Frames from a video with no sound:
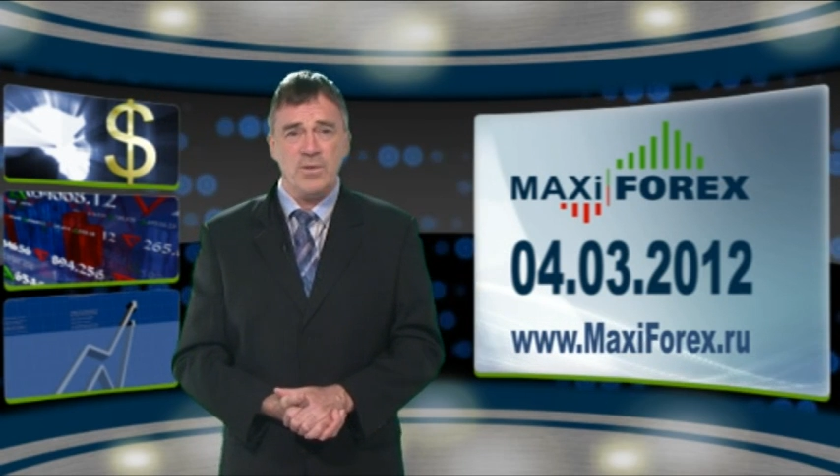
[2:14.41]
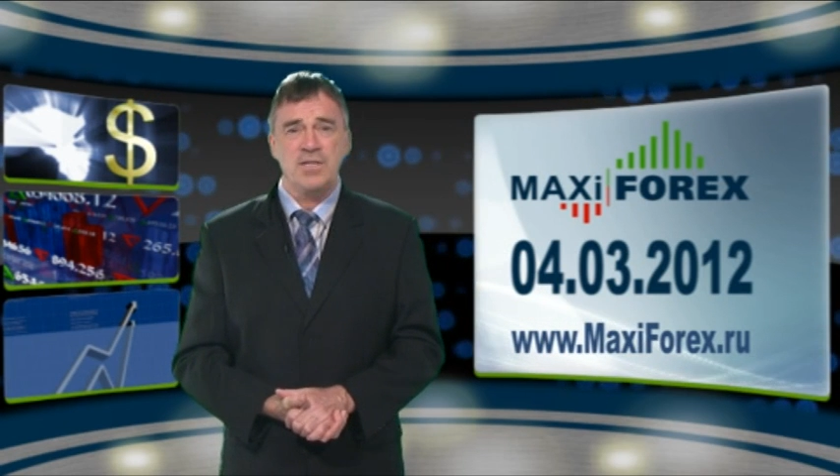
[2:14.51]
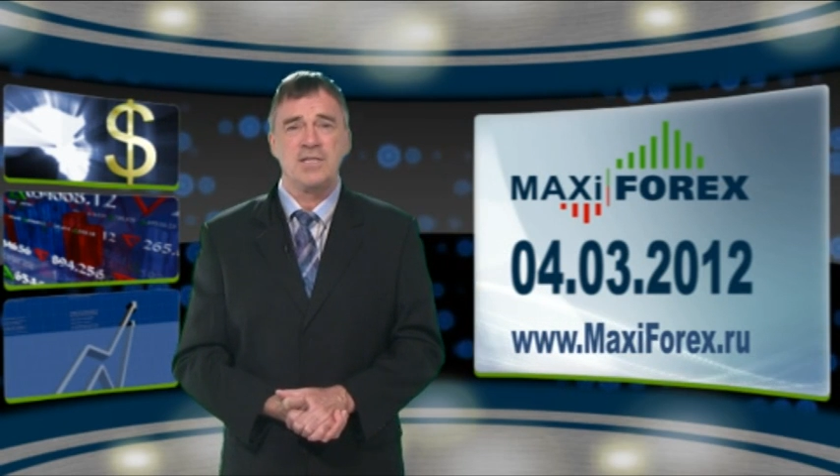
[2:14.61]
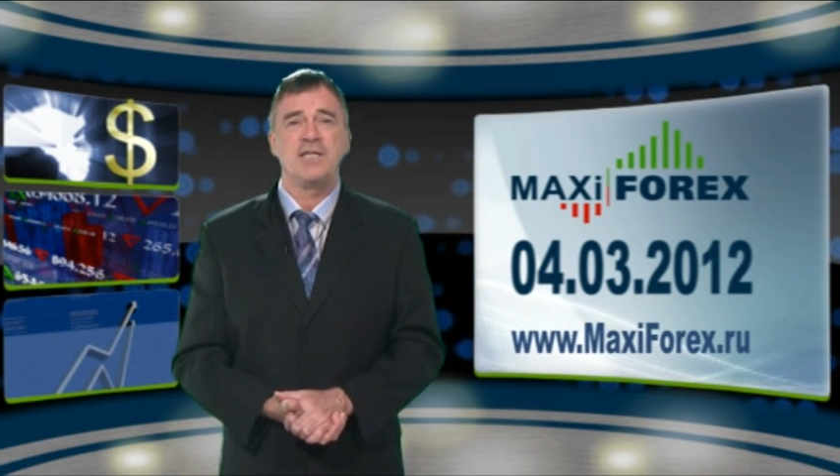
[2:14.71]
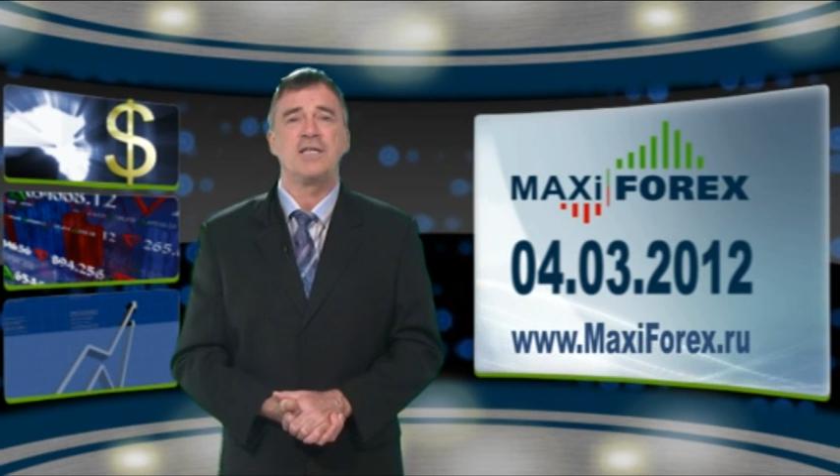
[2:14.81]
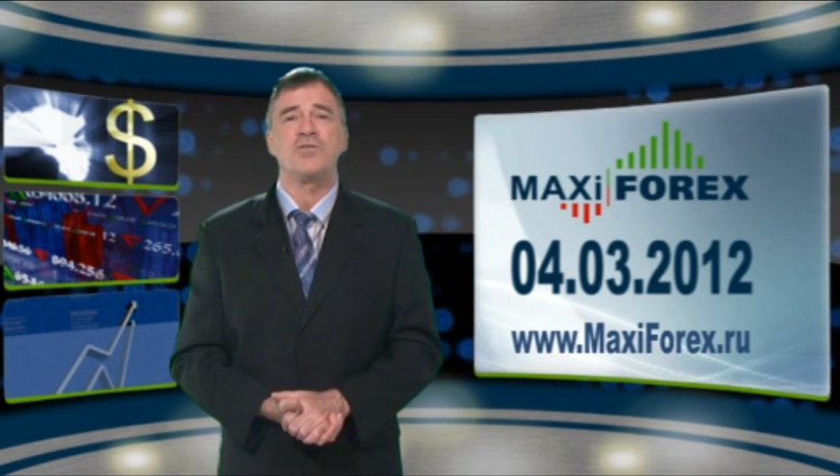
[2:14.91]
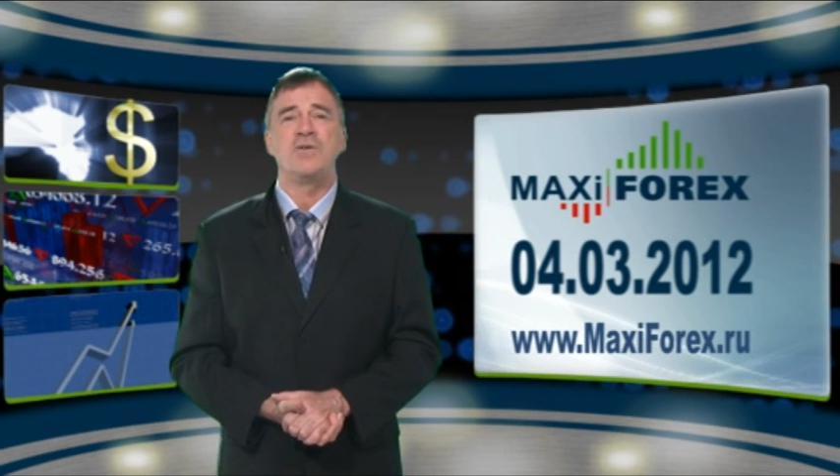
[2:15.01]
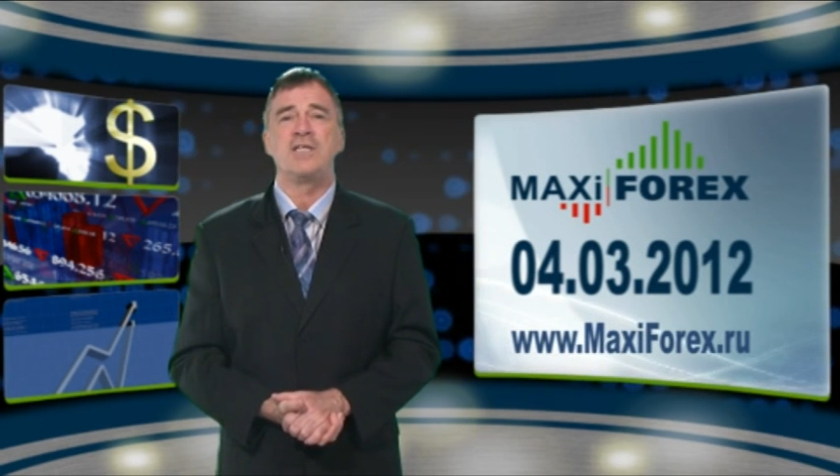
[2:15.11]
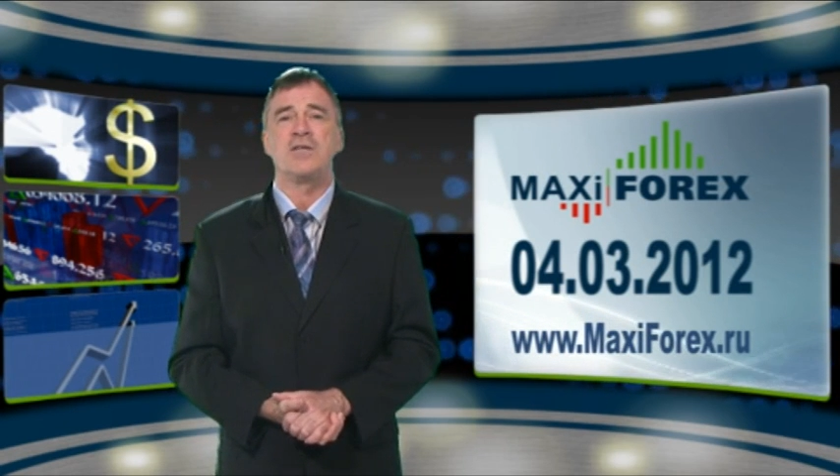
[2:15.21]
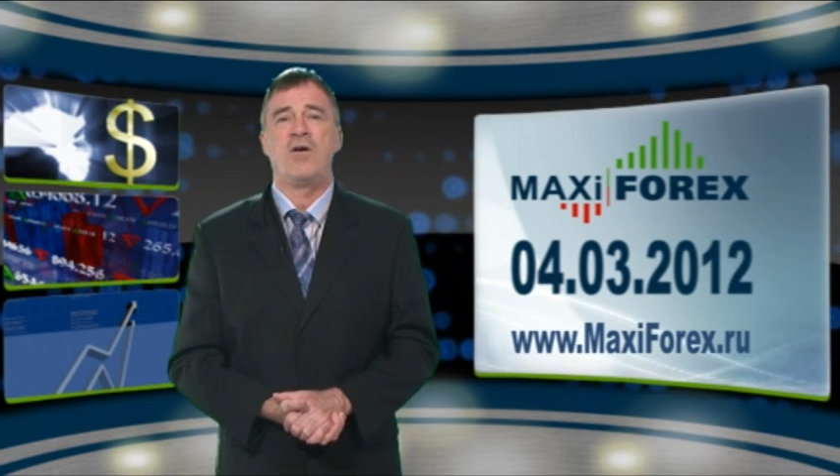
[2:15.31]
which is a
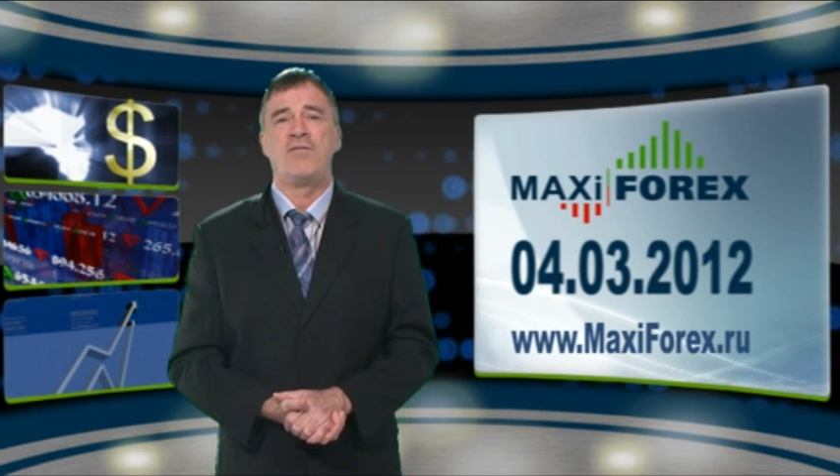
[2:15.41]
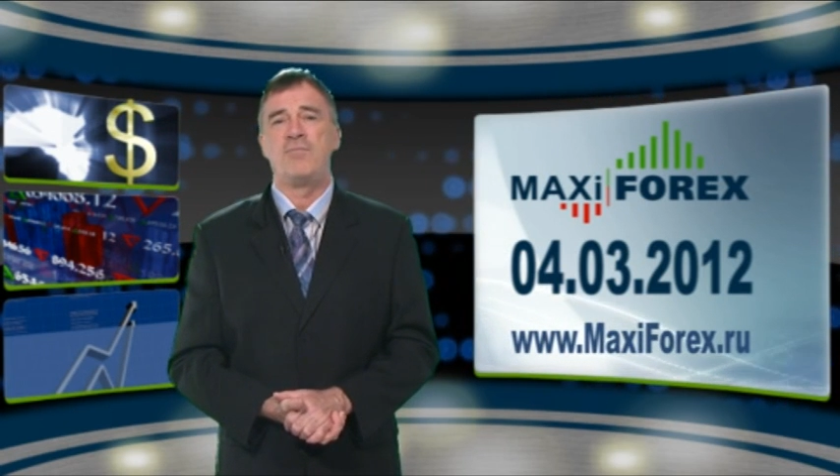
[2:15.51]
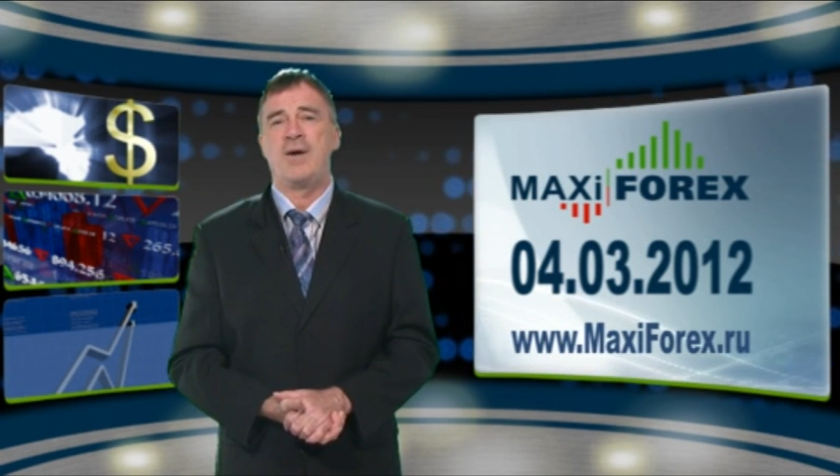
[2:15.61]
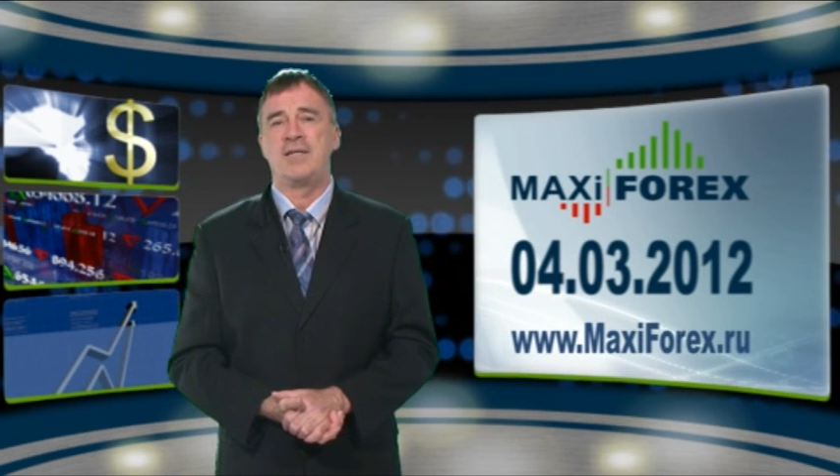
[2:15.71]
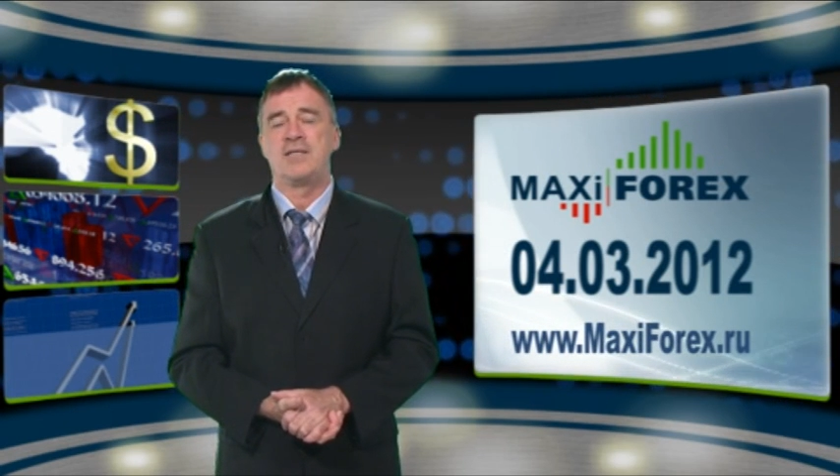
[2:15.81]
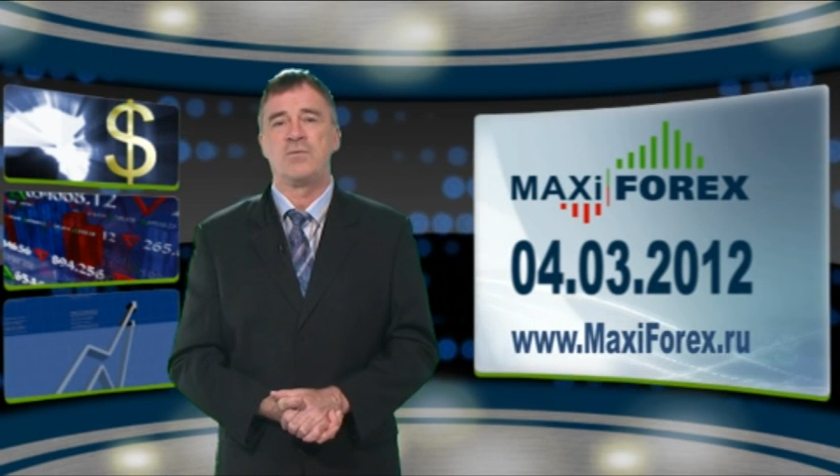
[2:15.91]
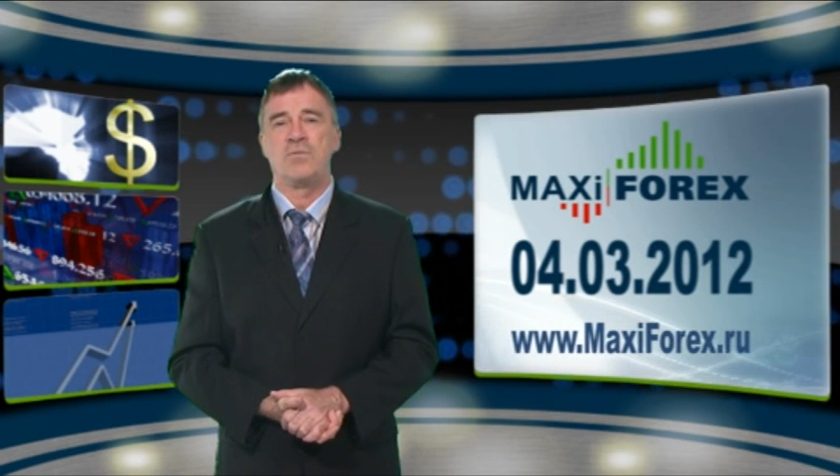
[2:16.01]
decrease of minus